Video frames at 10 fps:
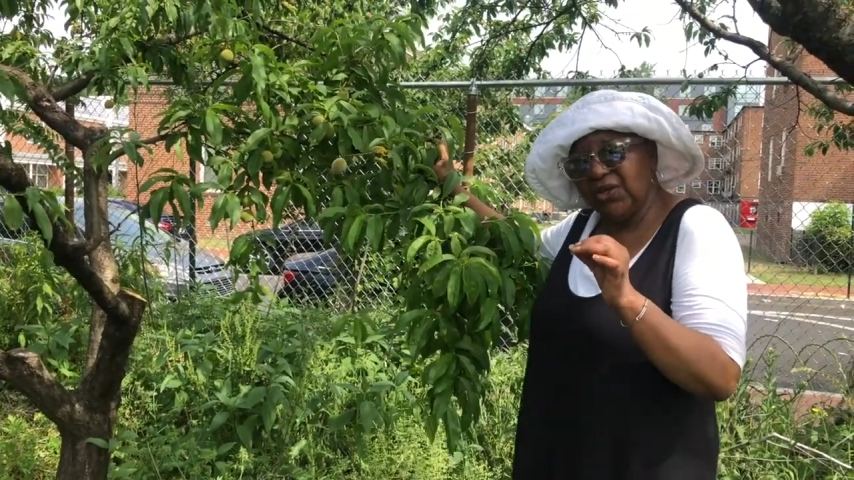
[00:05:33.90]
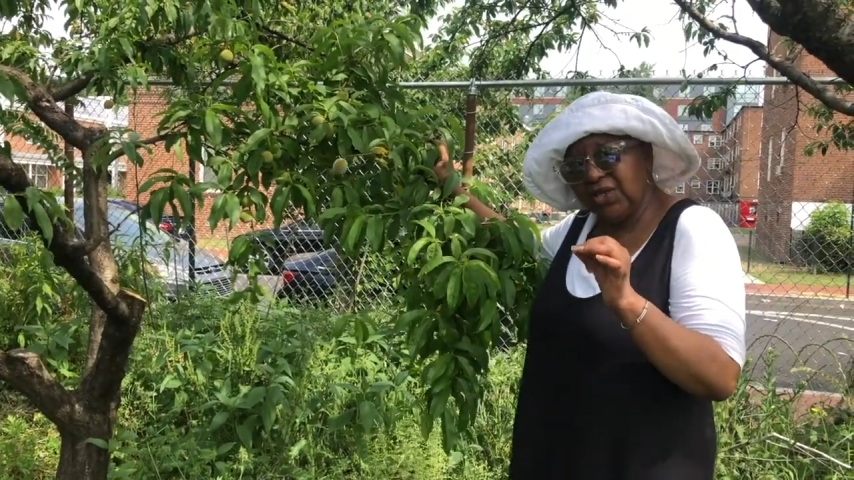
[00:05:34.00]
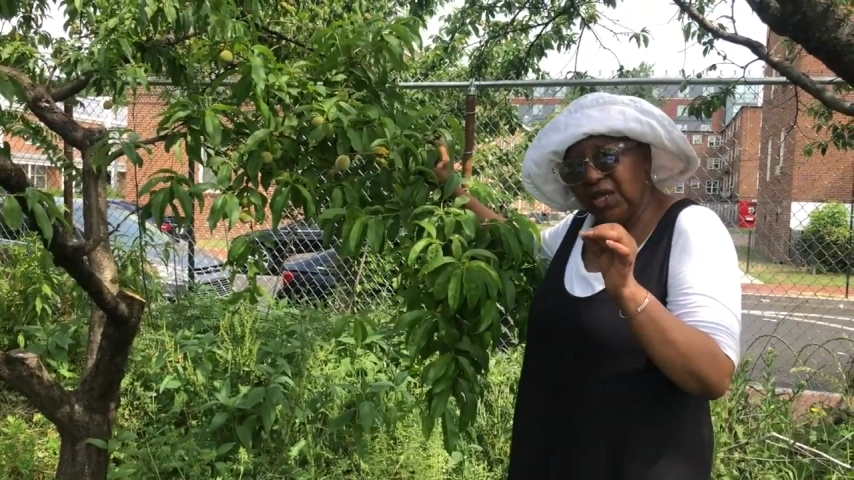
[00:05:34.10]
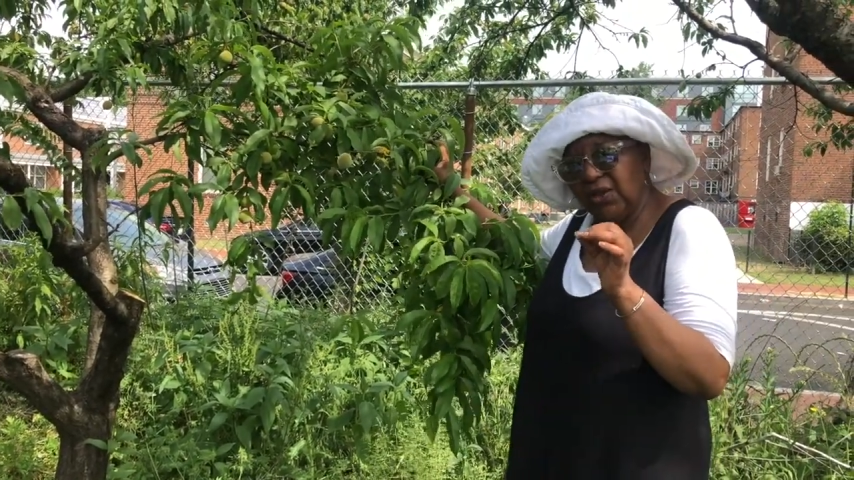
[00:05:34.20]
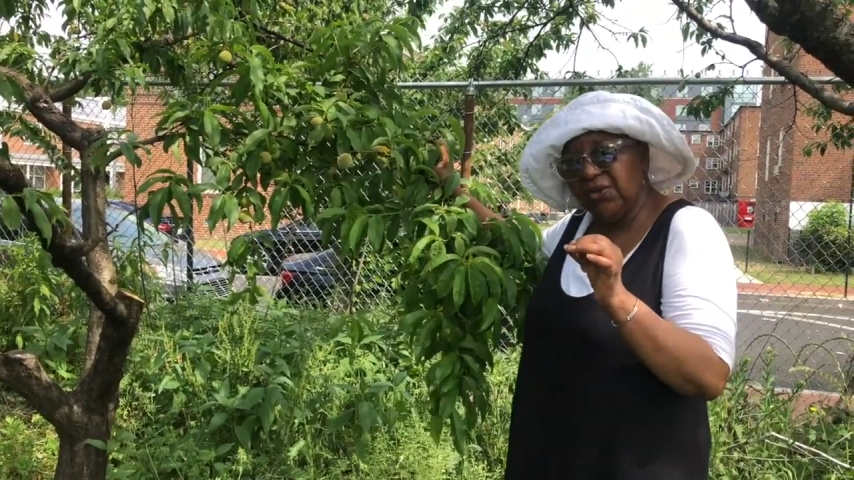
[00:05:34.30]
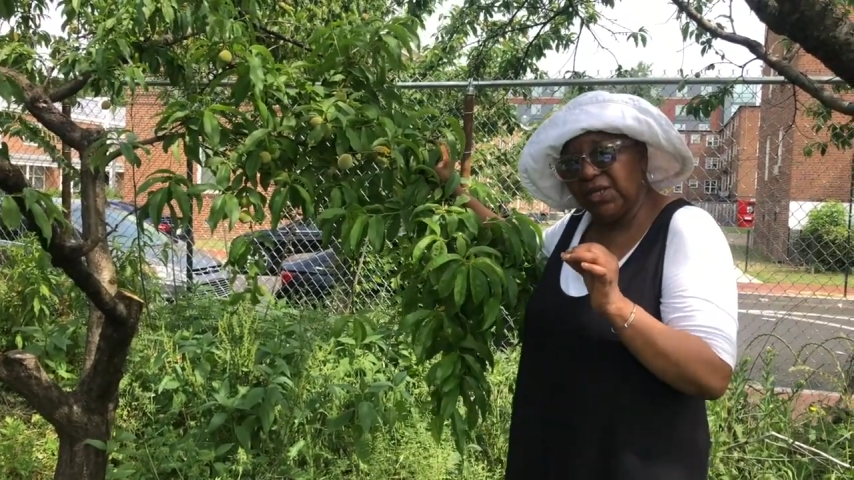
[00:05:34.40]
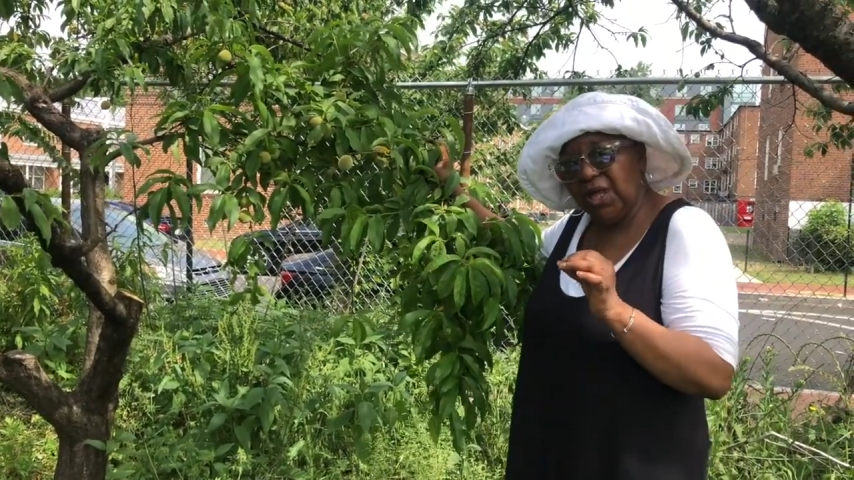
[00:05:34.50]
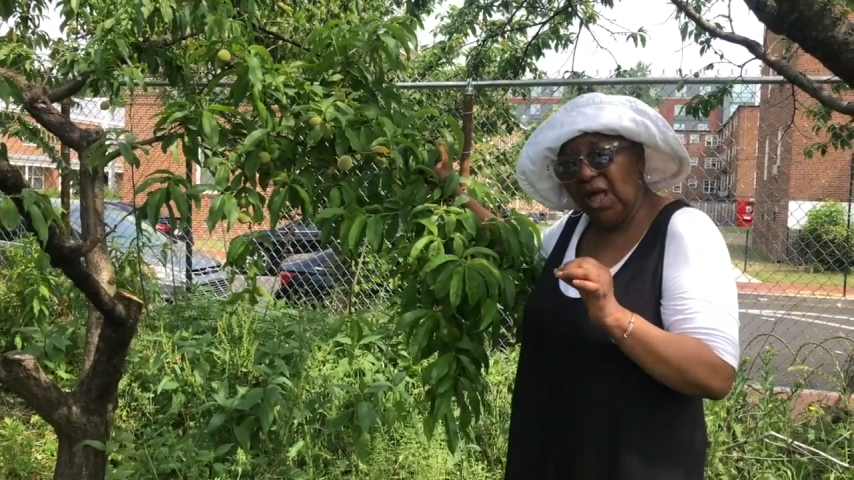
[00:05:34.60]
yellow in